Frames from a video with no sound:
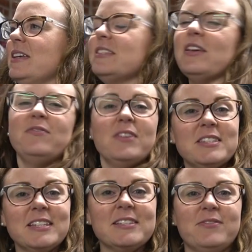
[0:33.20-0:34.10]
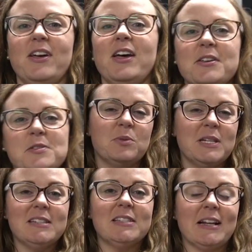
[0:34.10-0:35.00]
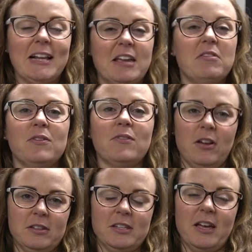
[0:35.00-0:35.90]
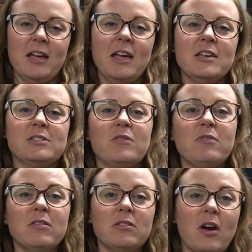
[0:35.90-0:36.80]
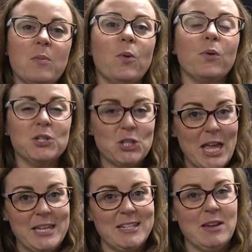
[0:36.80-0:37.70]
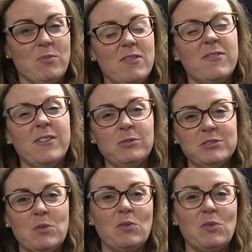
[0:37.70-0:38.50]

So first things first, we needed to clear it of clutter. So Ruth and I bought a shed and we filled it